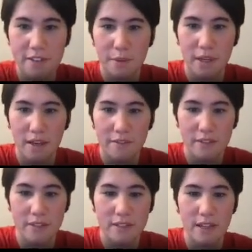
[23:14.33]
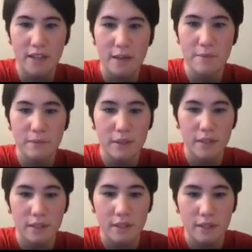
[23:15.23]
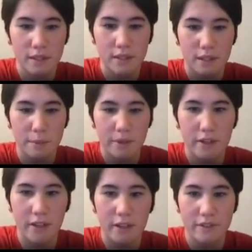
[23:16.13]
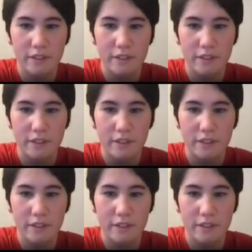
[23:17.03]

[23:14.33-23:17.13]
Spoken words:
So we have the same number of